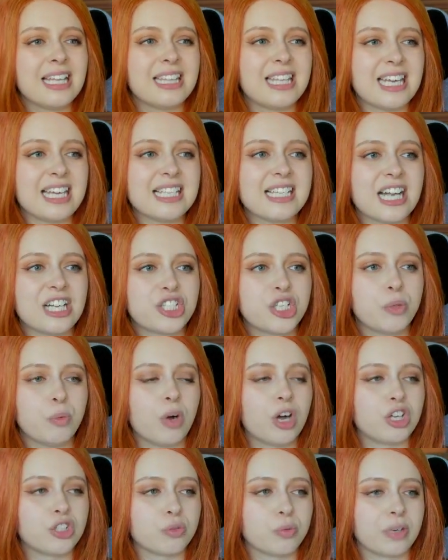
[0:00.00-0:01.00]
These actually
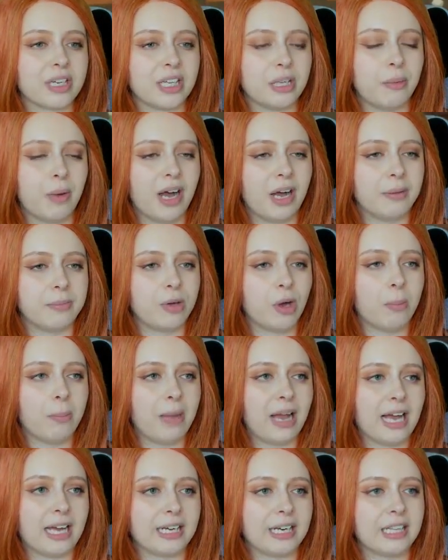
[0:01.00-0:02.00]
worked really well. I'm not
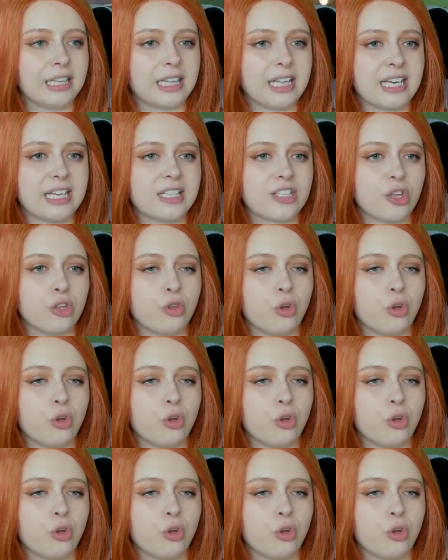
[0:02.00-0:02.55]
mad at these.